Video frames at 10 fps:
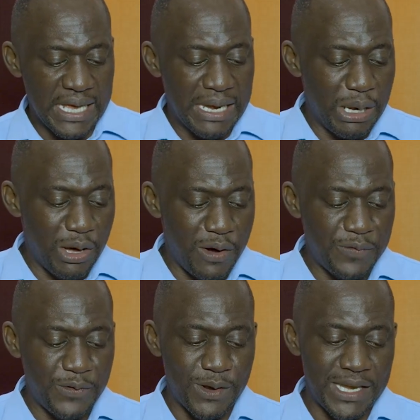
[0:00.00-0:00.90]

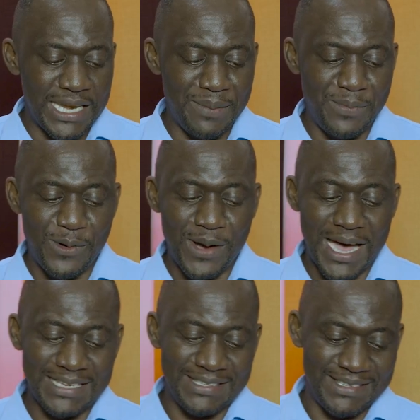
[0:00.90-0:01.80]
Love your neighbor
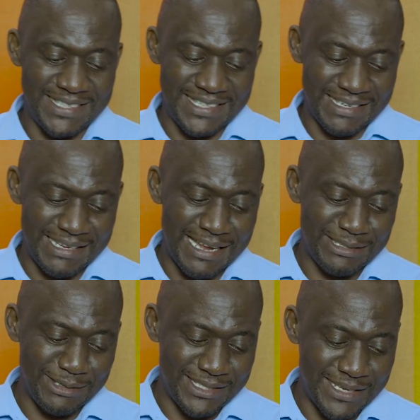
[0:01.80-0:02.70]
as
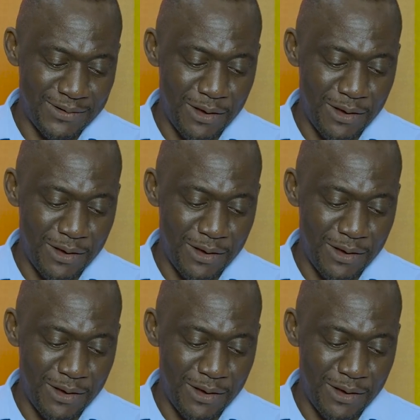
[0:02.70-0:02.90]
yourself.